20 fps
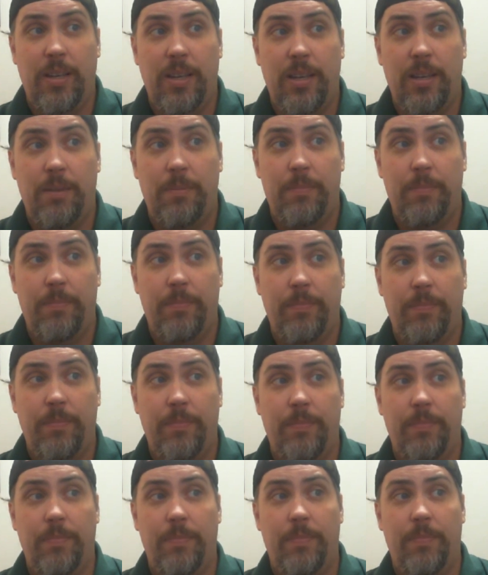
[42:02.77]
in.
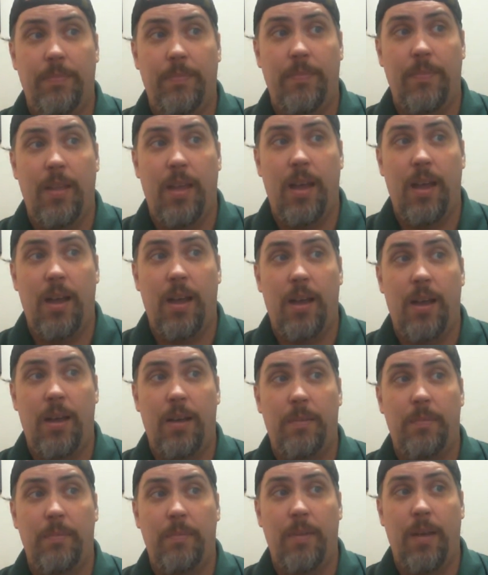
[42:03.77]

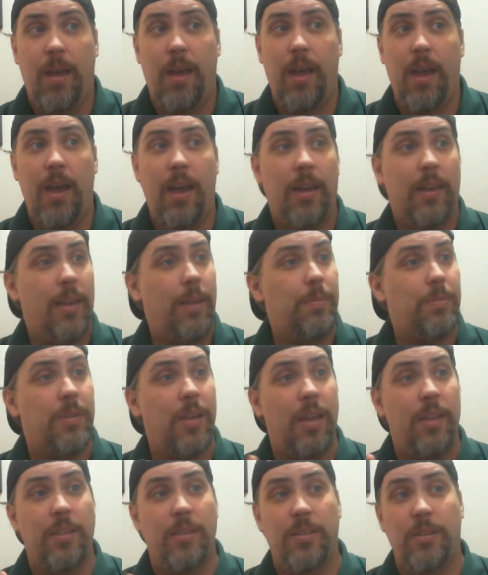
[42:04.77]
I keep
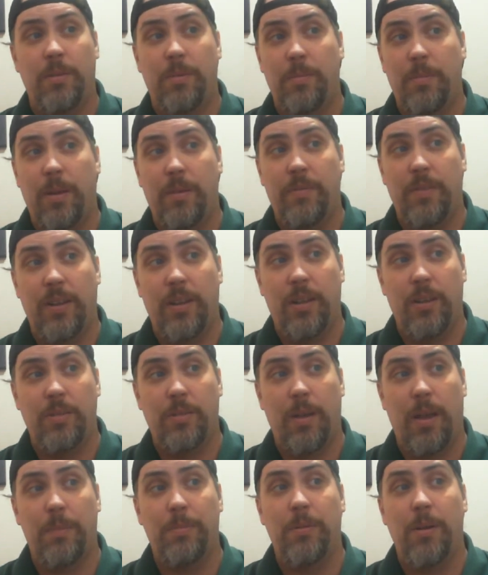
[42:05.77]
saying this in my
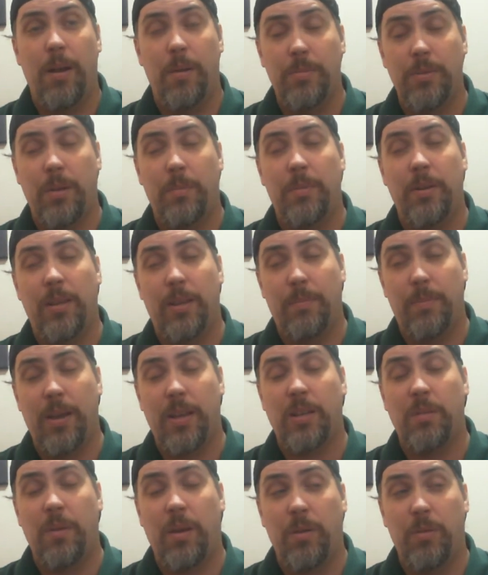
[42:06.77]
videos. I promise I'm going to get
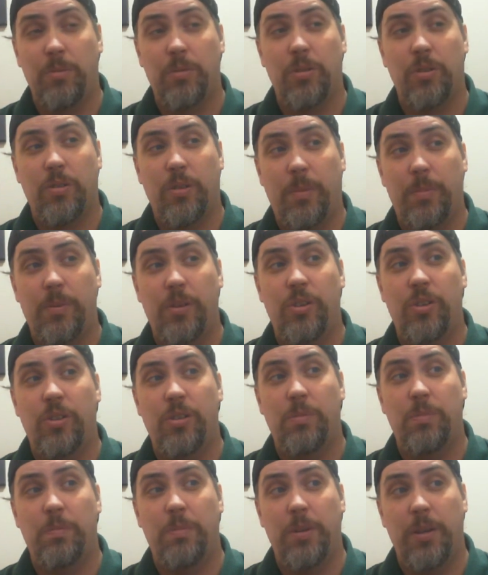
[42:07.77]
back to my old script of
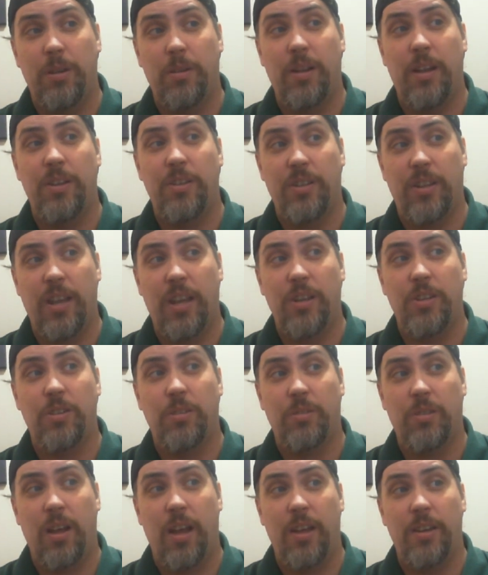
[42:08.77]
just pure
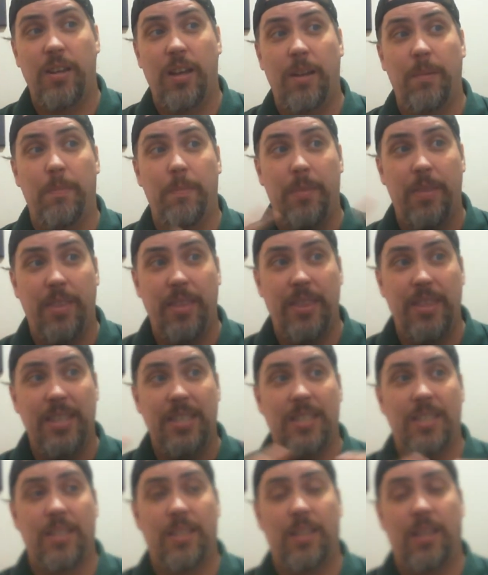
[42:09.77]
educational content.
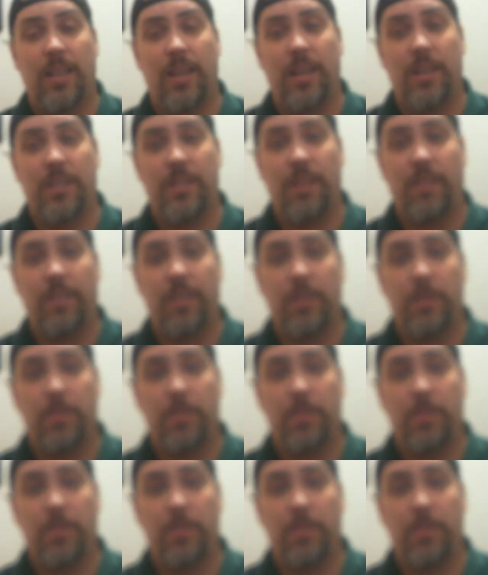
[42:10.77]
This is the kind of stuff